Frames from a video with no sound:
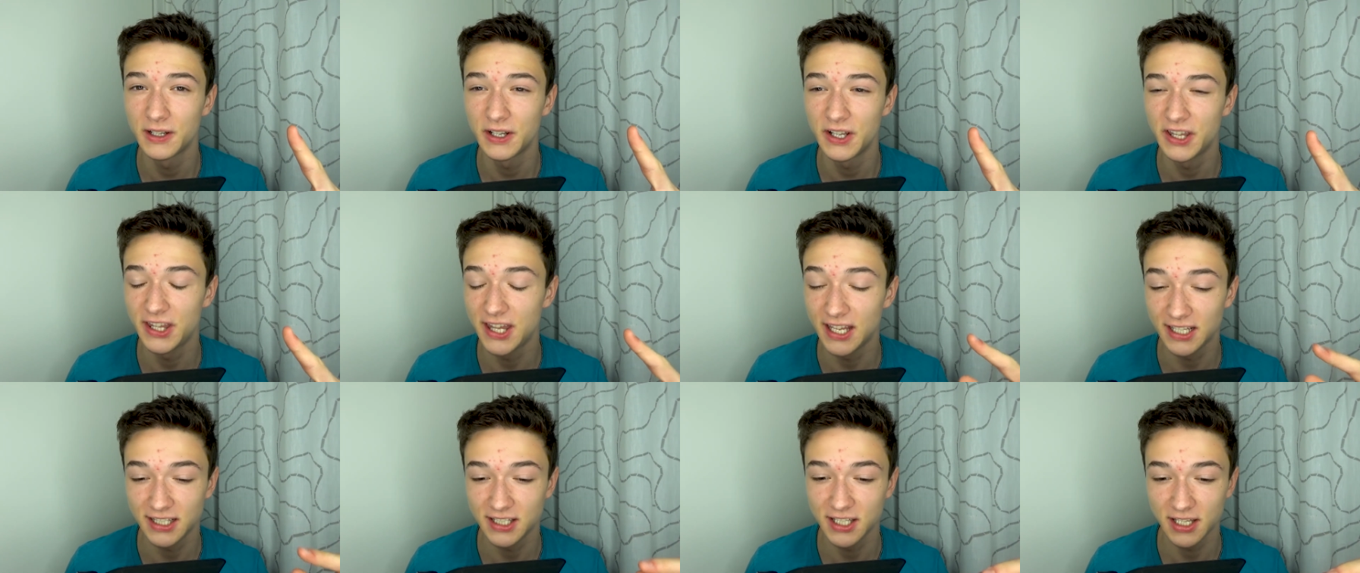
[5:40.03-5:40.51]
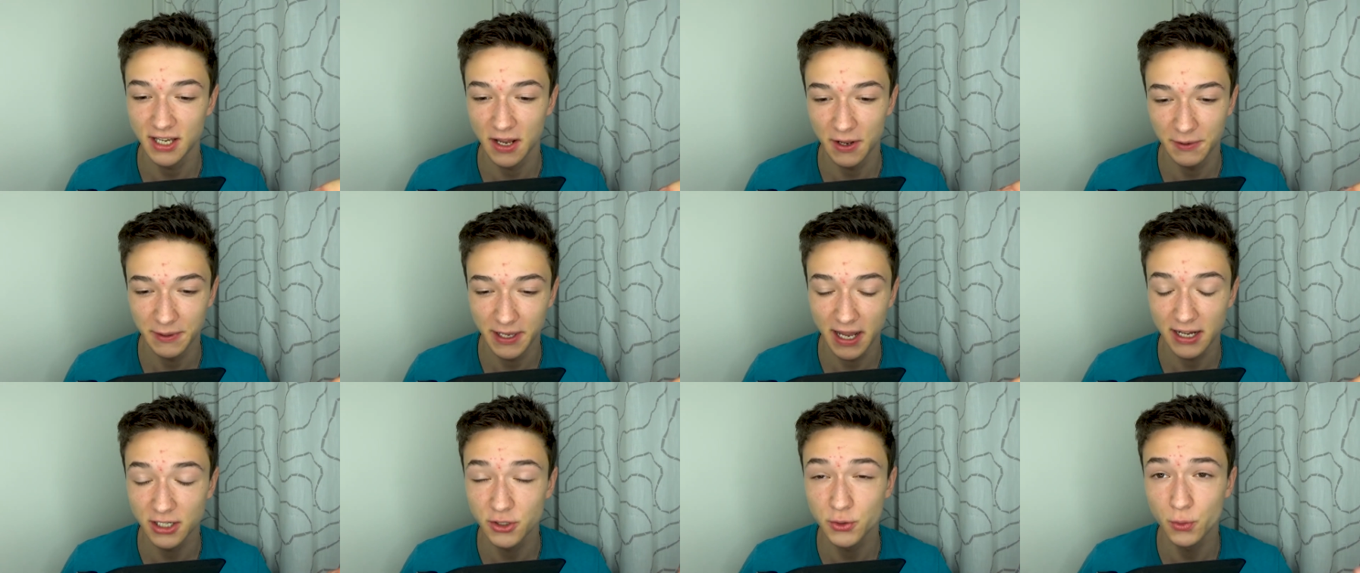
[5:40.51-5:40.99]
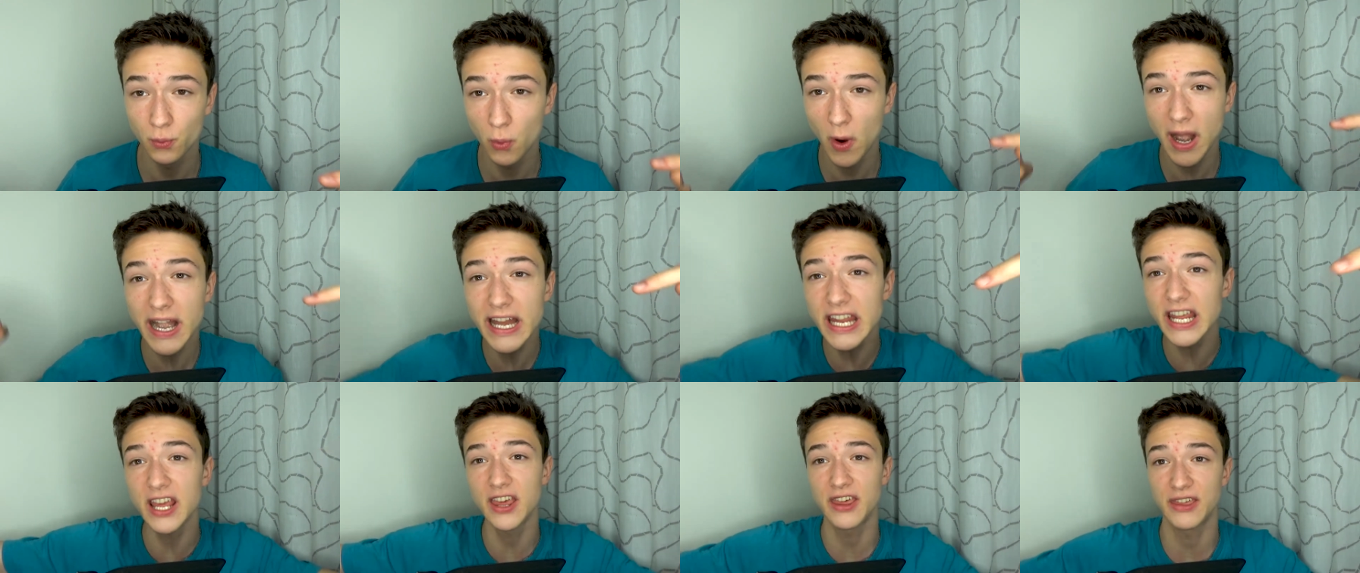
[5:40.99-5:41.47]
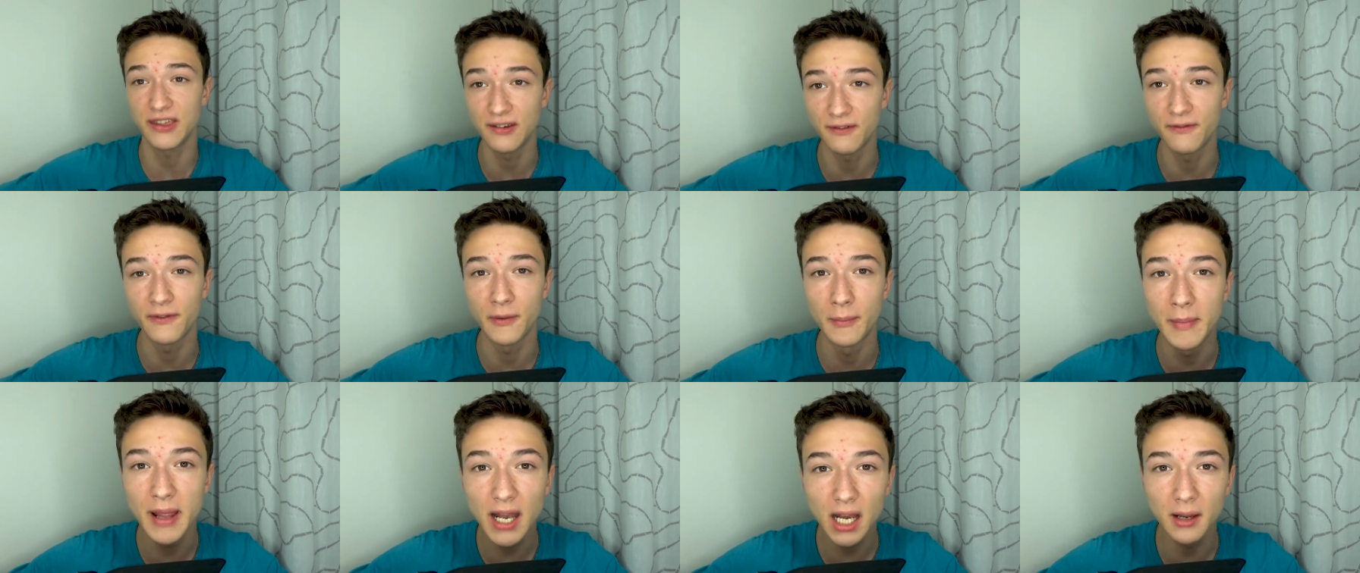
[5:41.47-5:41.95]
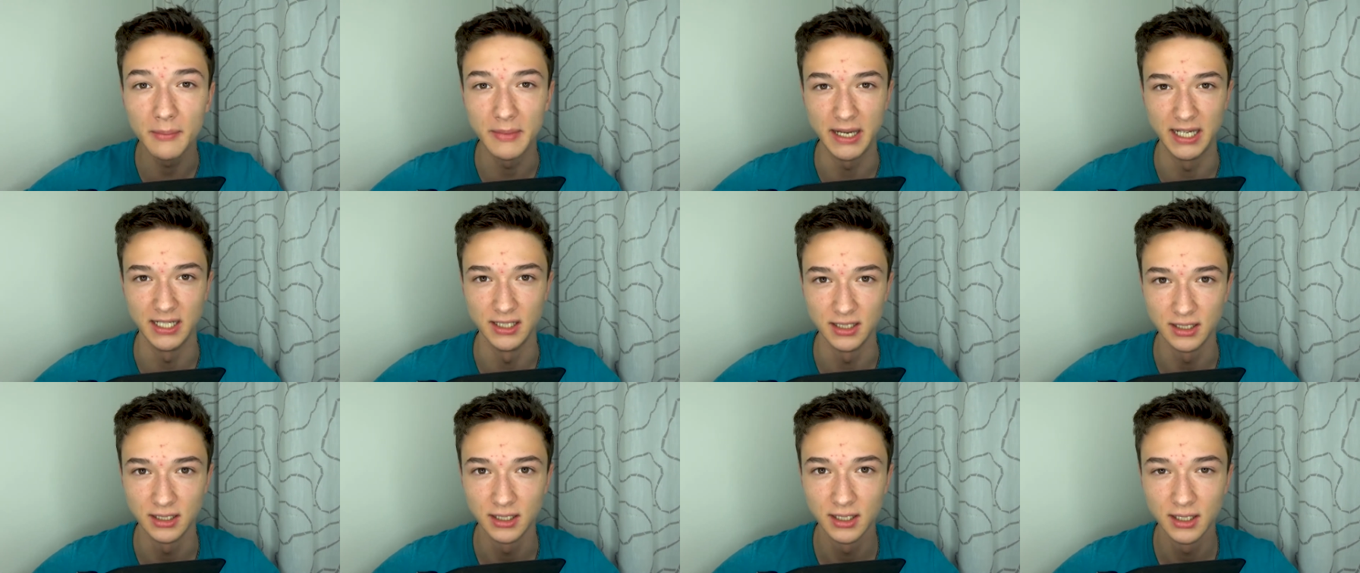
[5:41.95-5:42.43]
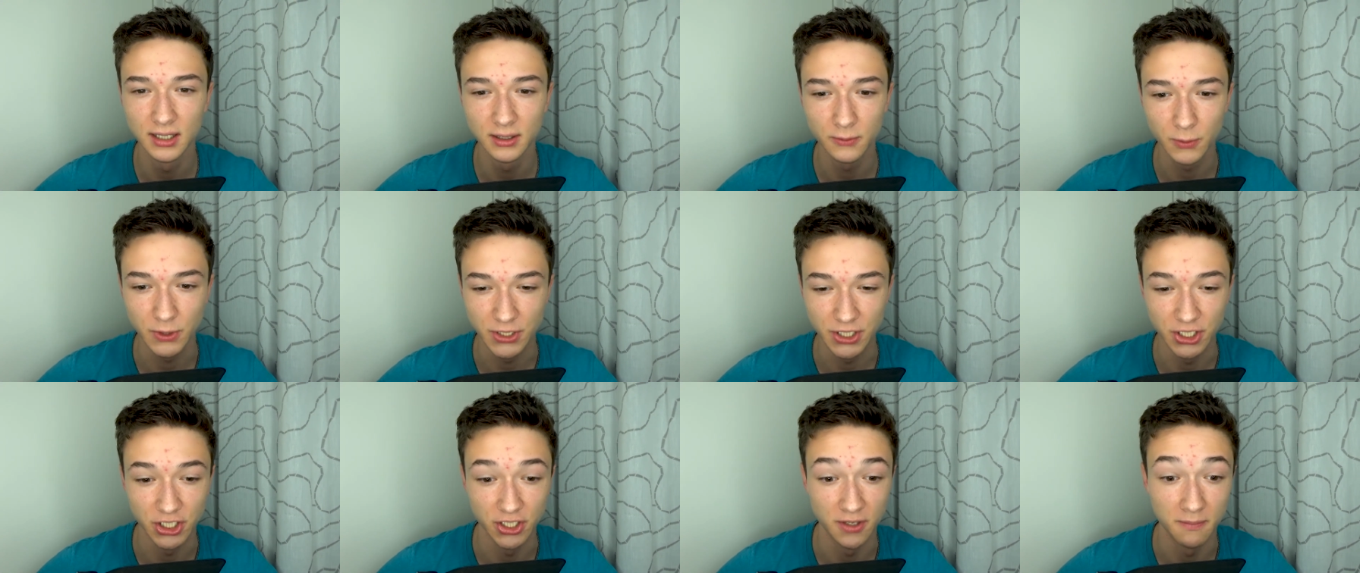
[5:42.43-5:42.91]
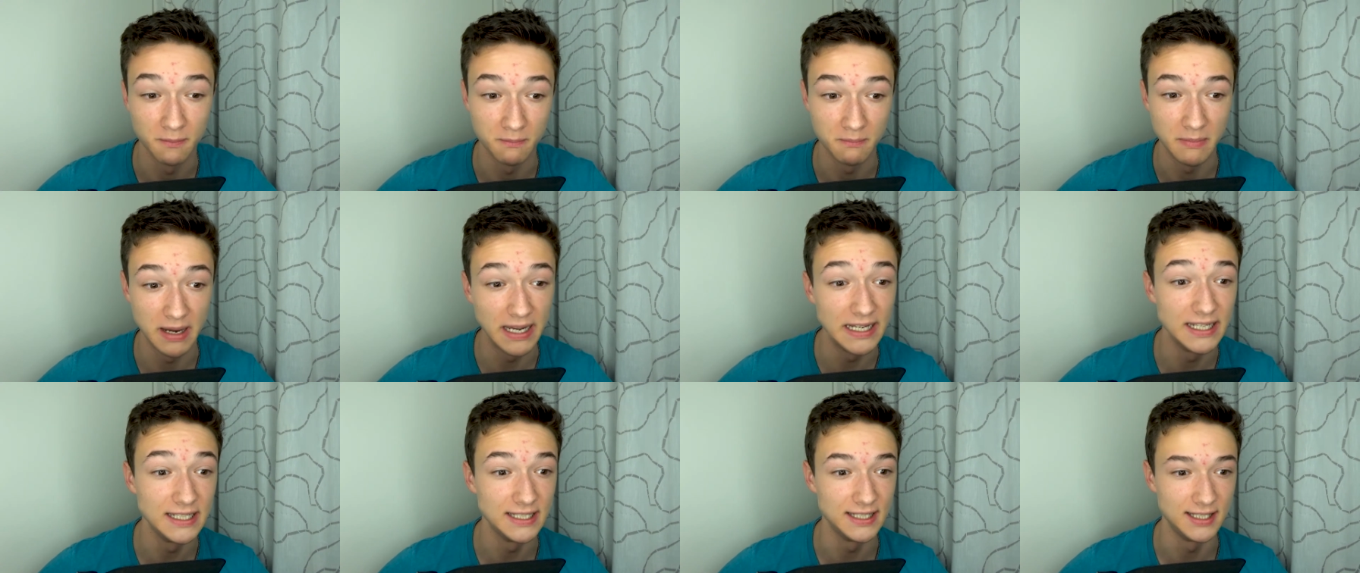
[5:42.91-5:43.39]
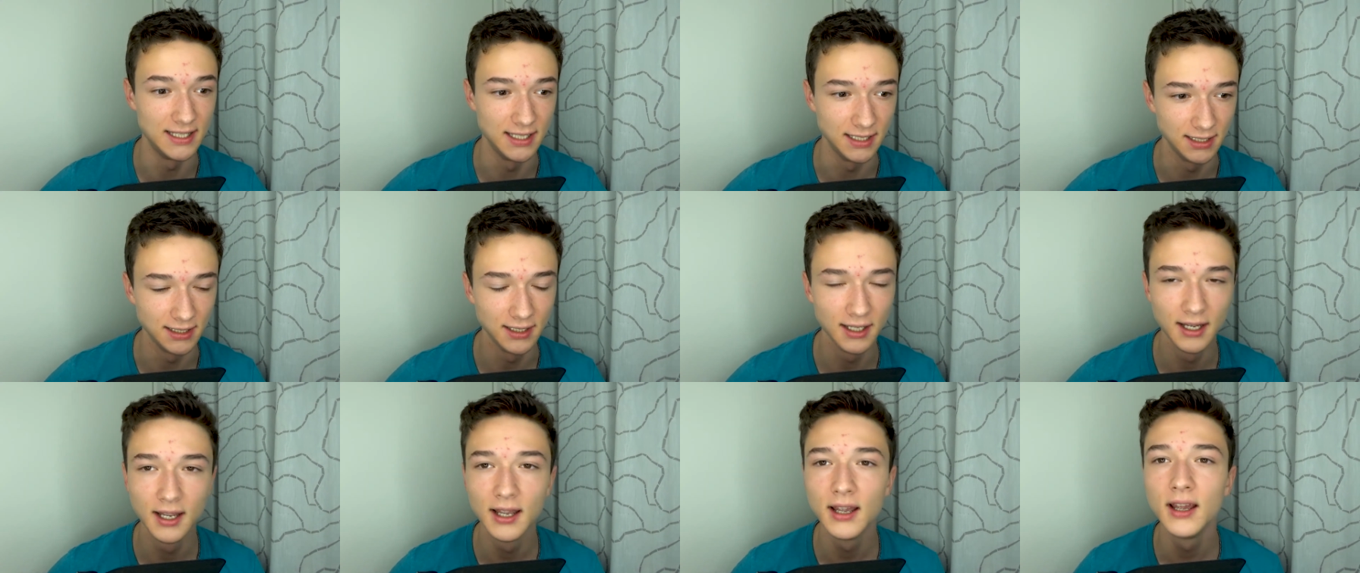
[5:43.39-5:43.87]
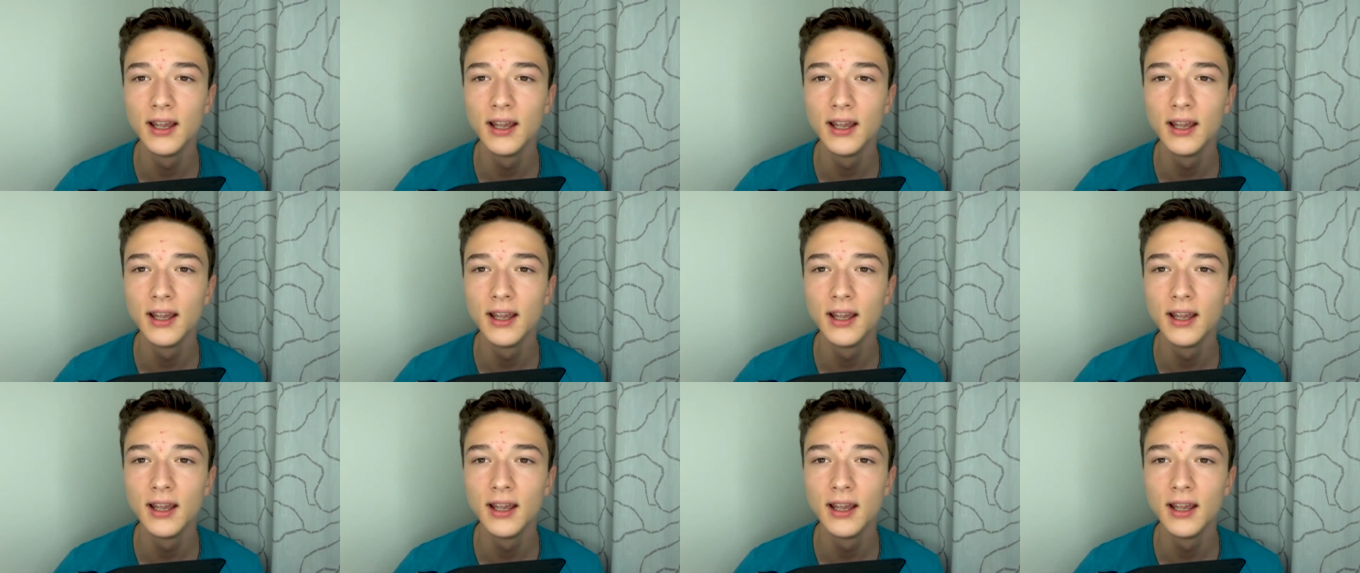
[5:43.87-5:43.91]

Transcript: that's a, a 20th of a millimeter, which is amazing.